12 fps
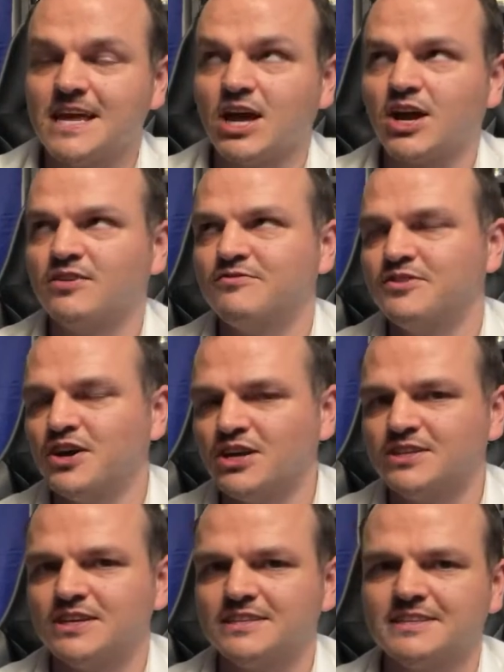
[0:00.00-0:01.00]

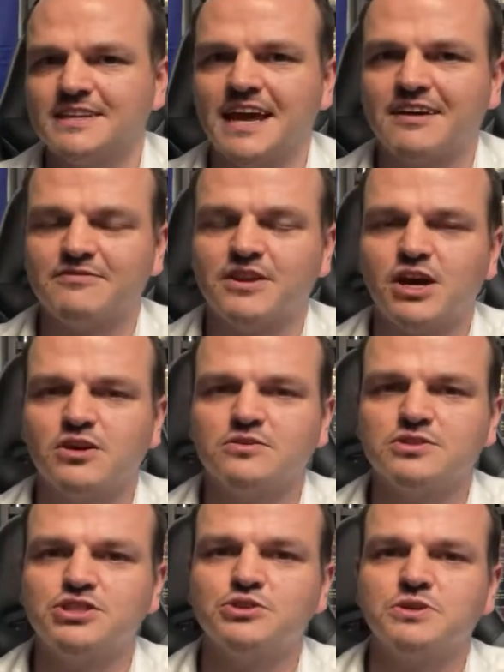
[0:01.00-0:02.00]
converted and have no
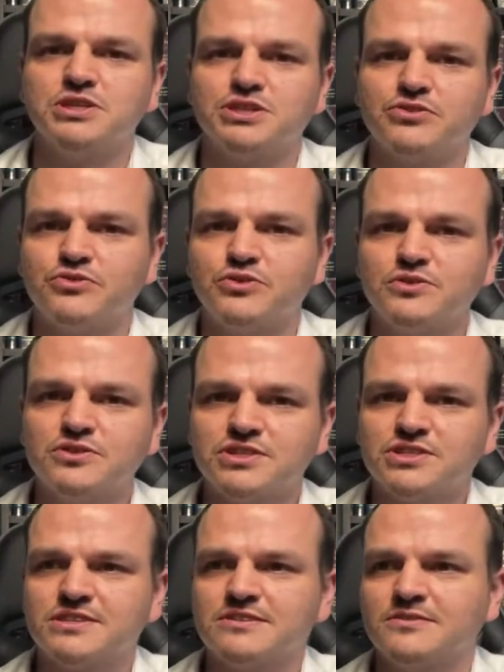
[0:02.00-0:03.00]
Jewish
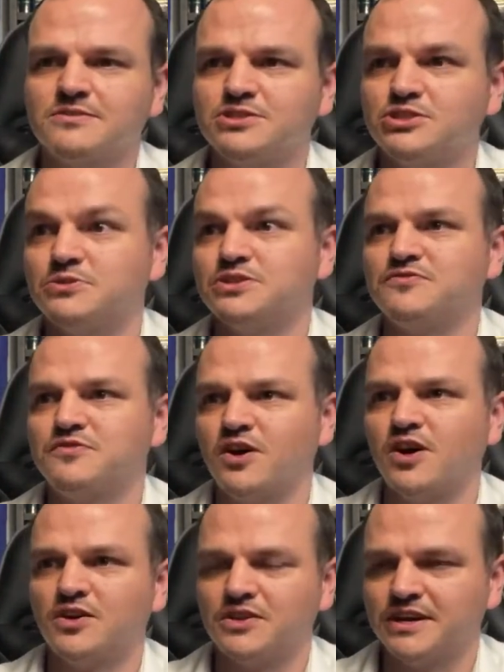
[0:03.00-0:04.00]
roots or Jewish
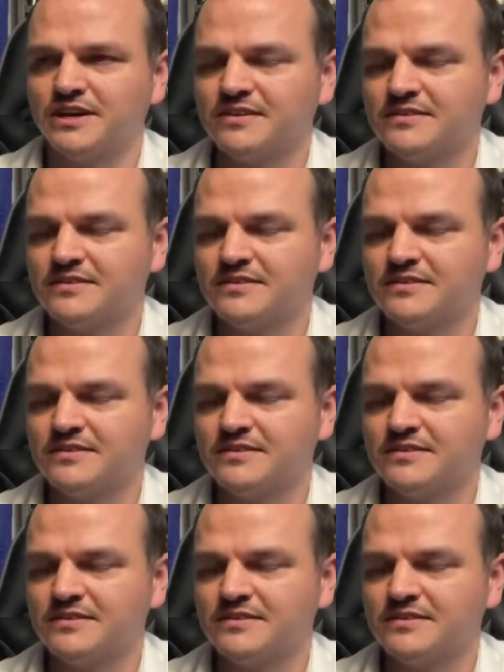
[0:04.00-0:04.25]
father,